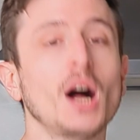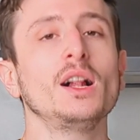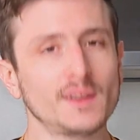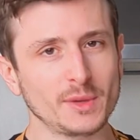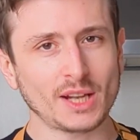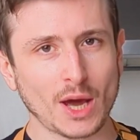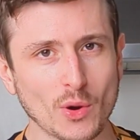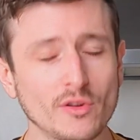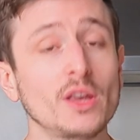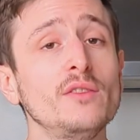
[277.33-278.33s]
Ultimately,
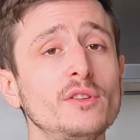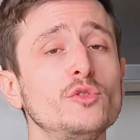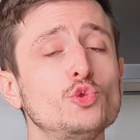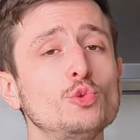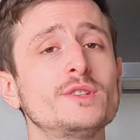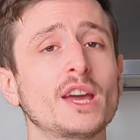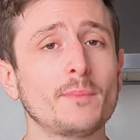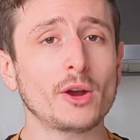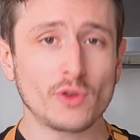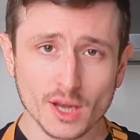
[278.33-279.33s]
however, even if you do take
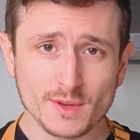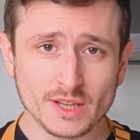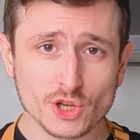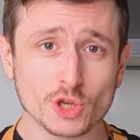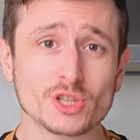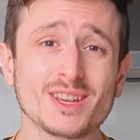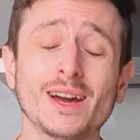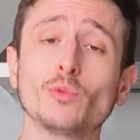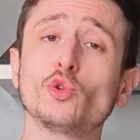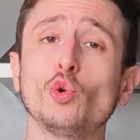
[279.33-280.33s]
my recommendations,
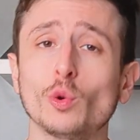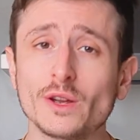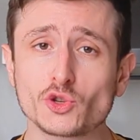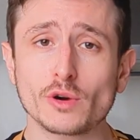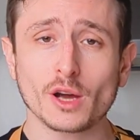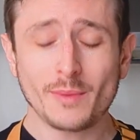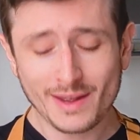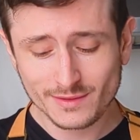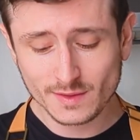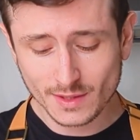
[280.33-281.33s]
I would always
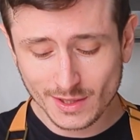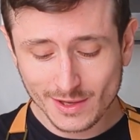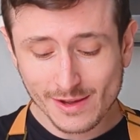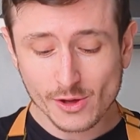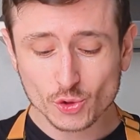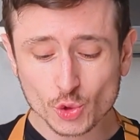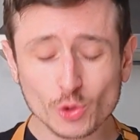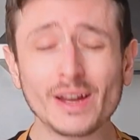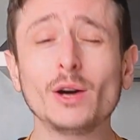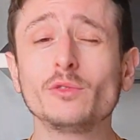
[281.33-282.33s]
recommend
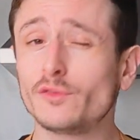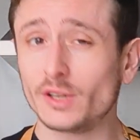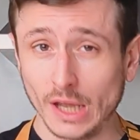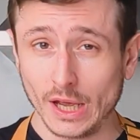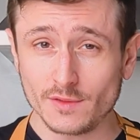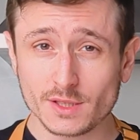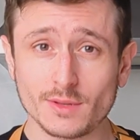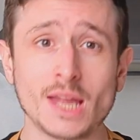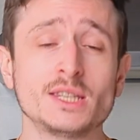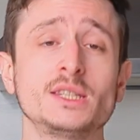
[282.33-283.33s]
try out different knives
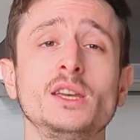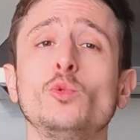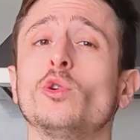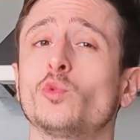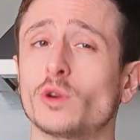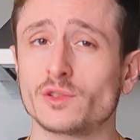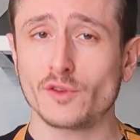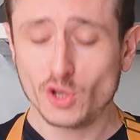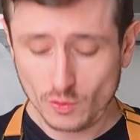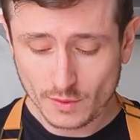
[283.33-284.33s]
and see what works for
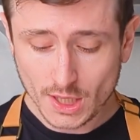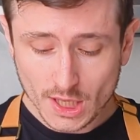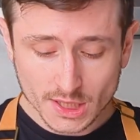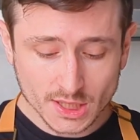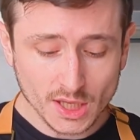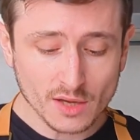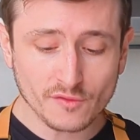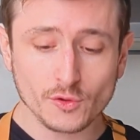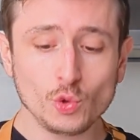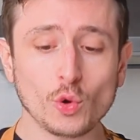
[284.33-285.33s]
you. See
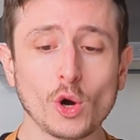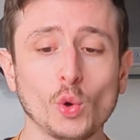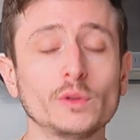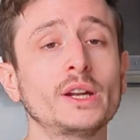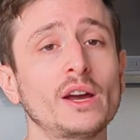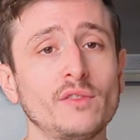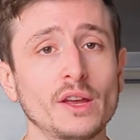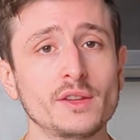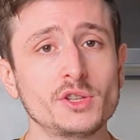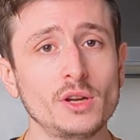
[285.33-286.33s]
if you hold a knife like
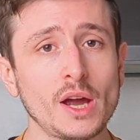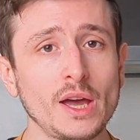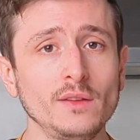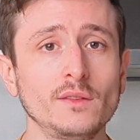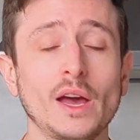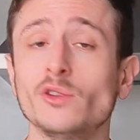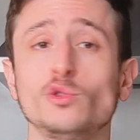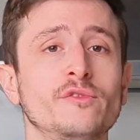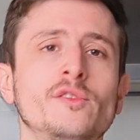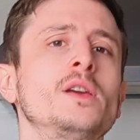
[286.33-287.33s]
this in your hand and you
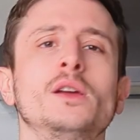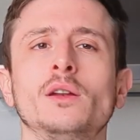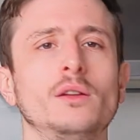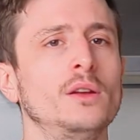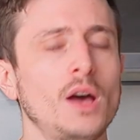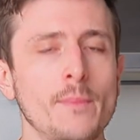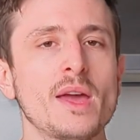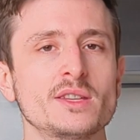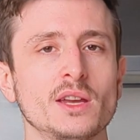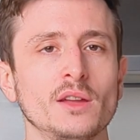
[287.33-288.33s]
feel
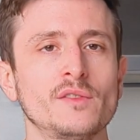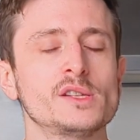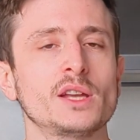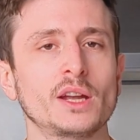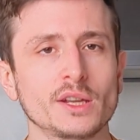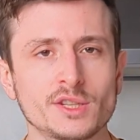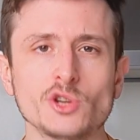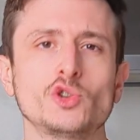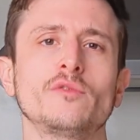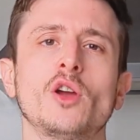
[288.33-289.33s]
amazing. It feels like an
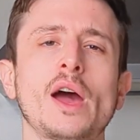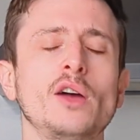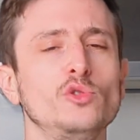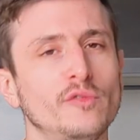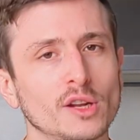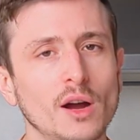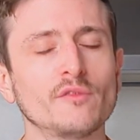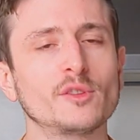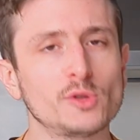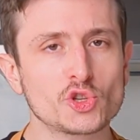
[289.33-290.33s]
extension of your hand. You feel
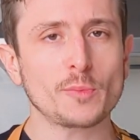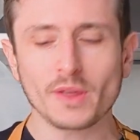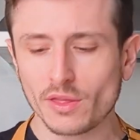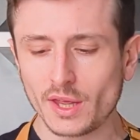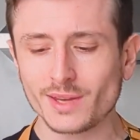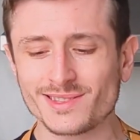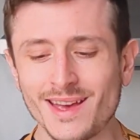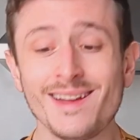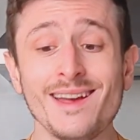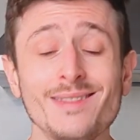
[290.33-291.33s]
comfortable chopping things.
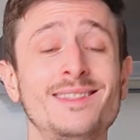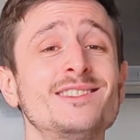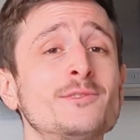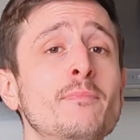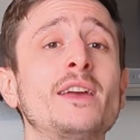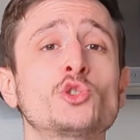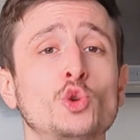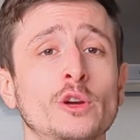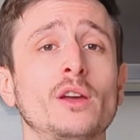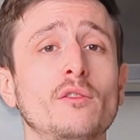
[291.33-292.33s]
This makes
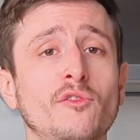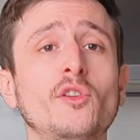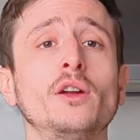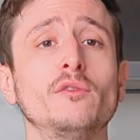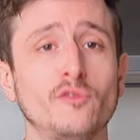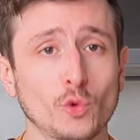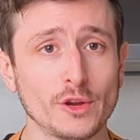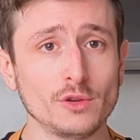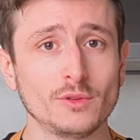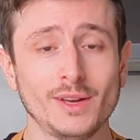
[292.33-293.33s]
cooking fun for you.